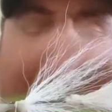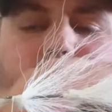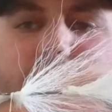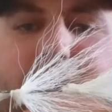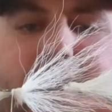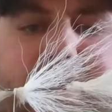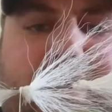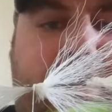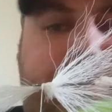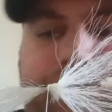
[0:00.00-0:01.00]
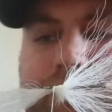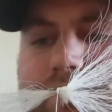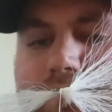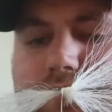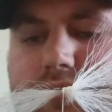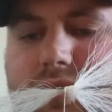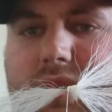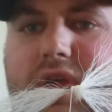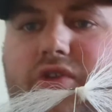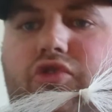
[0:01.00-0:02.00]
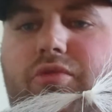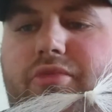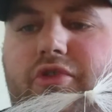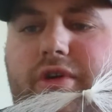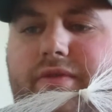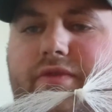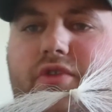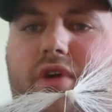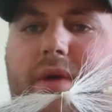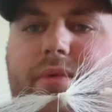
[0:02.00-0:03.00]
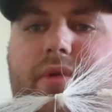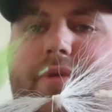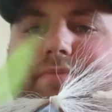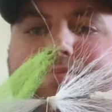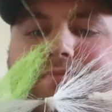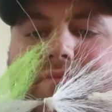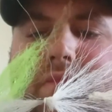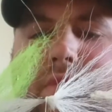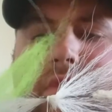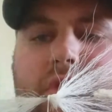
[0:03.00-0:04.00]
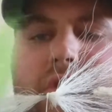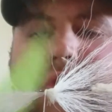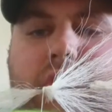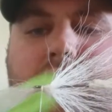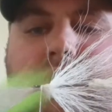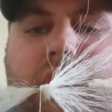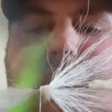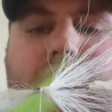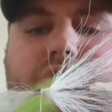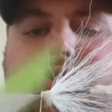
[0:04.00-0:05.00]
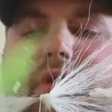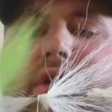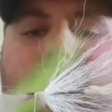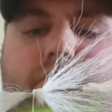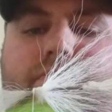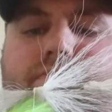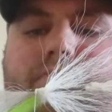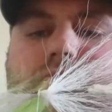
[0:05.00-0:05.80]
when you get this in, you comb through it if you're not happy with it. That'll square up.